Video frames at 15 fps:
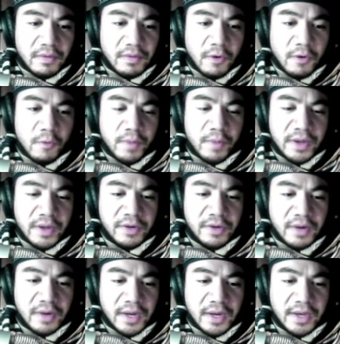Open your
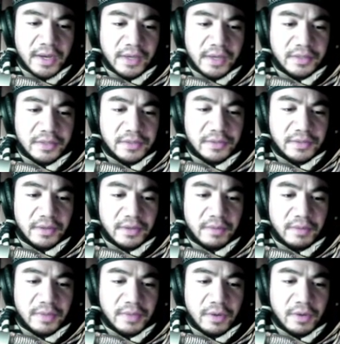eyes and
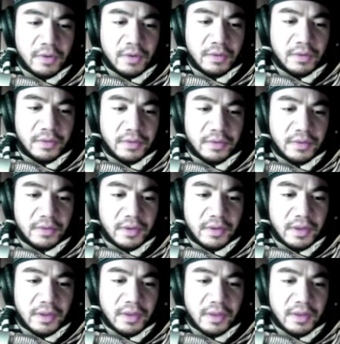behold
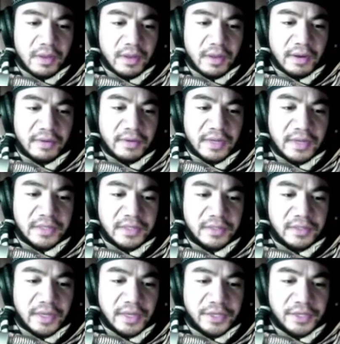our
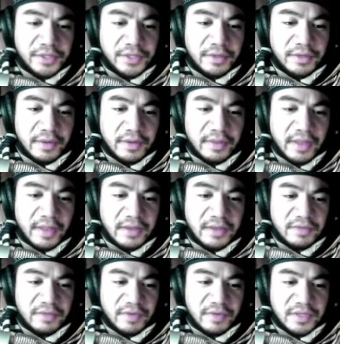desolation and that
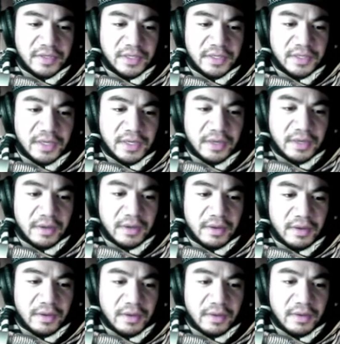of your city,
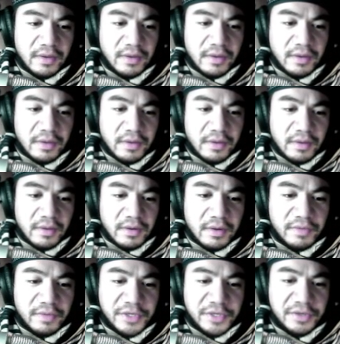on
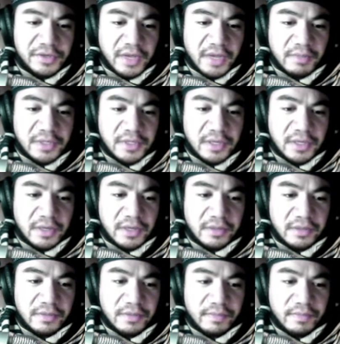which your name is
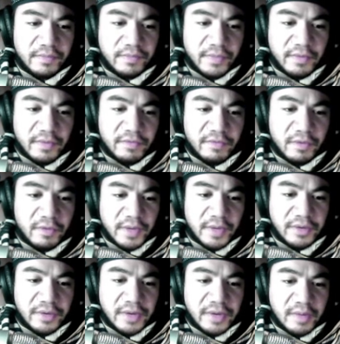called, for we
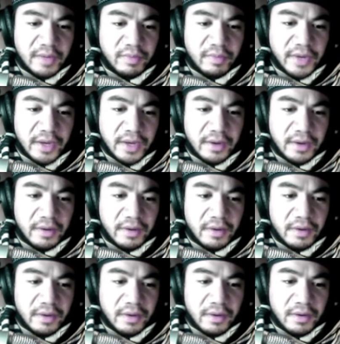do not bring
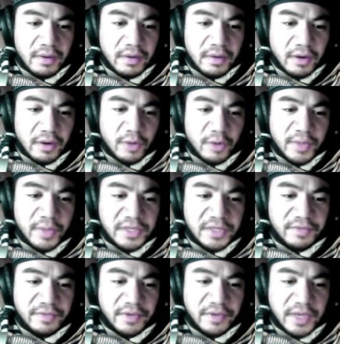our
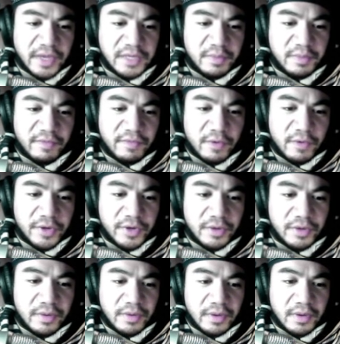pitiful case before
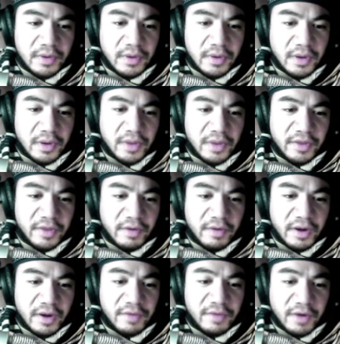you on the
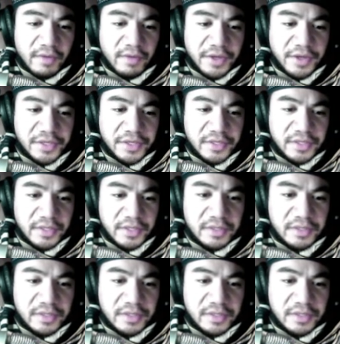ground of our righteousness.